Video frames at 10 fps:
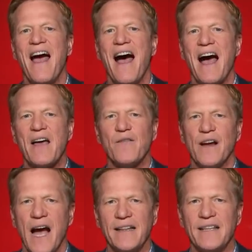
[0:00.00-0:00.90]
I've
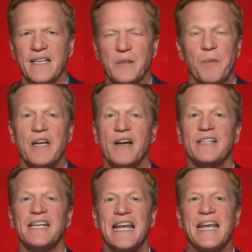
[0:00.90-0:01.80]
got this,
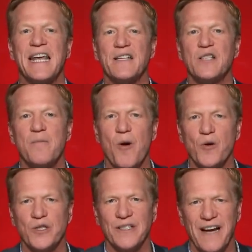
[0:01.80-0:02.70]
because he is the
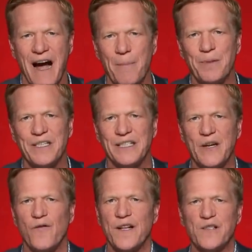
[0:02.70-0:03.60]
most accomplished
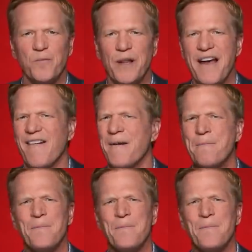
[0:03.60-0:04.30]
defensive player.